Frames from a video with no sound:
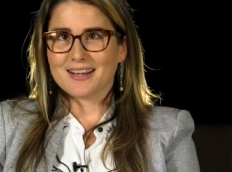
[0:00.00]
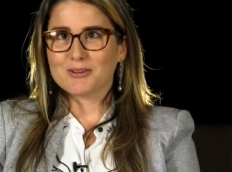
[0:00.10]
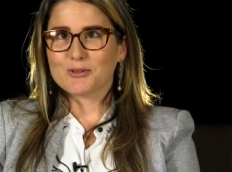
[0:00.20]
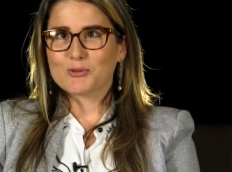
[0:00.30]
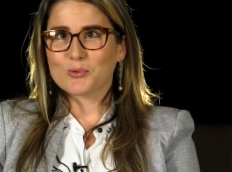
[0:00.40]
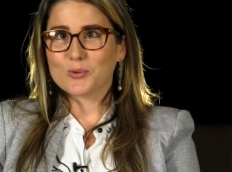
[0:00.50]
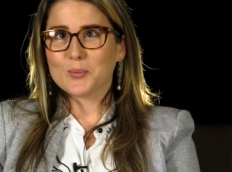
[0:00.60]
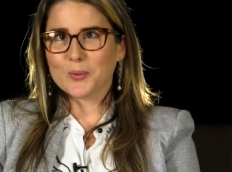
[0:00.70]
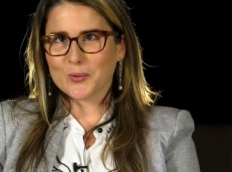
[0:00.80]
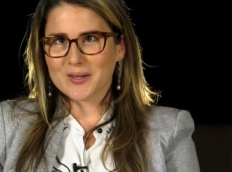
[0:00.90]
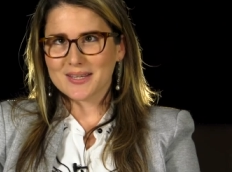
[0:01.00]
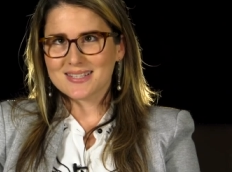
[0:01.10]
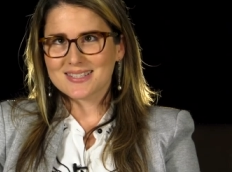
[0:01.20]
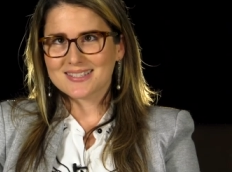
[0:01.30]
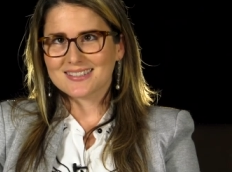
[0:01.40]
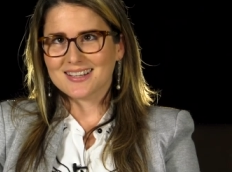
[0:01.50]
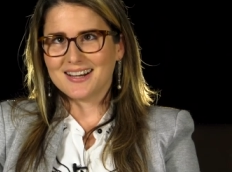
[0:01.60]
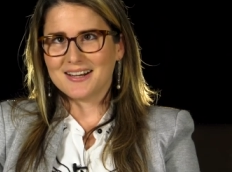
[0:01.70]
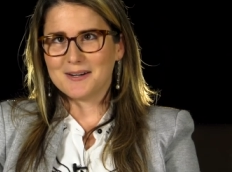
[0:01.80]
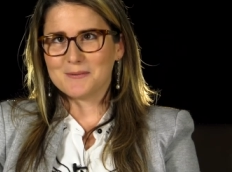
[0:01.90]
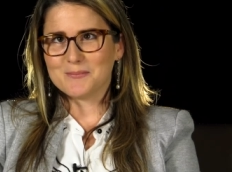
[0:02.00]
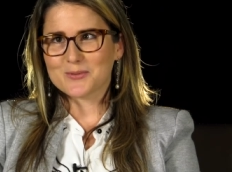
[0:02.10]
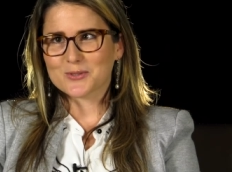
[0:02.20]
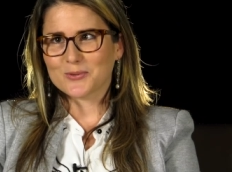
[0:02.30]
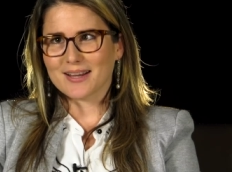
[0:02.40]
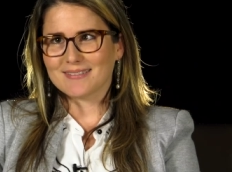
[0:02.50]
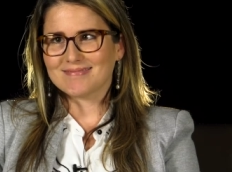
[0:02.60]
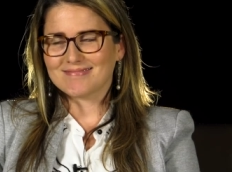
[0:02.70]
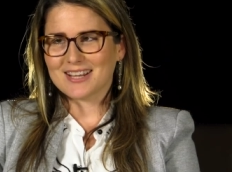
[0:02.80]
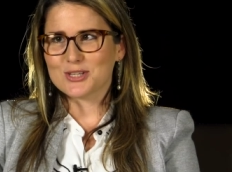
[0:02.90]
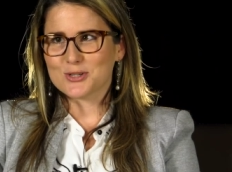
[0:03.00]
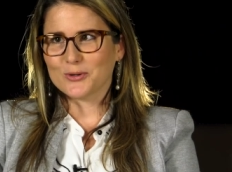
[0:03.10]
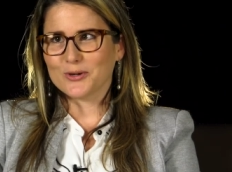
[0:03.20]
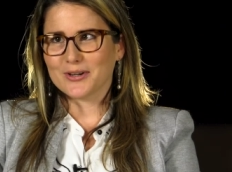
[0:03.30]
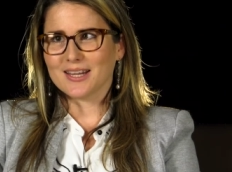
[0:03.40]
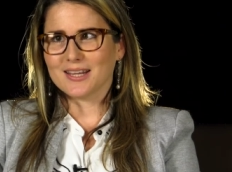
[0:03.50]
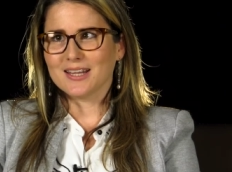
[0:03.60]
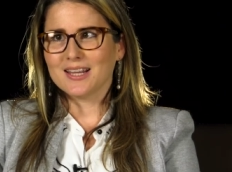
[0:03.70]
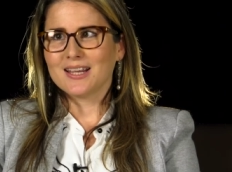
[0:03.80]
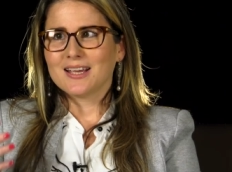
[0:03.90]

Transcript: and three boys, um, so I enjoy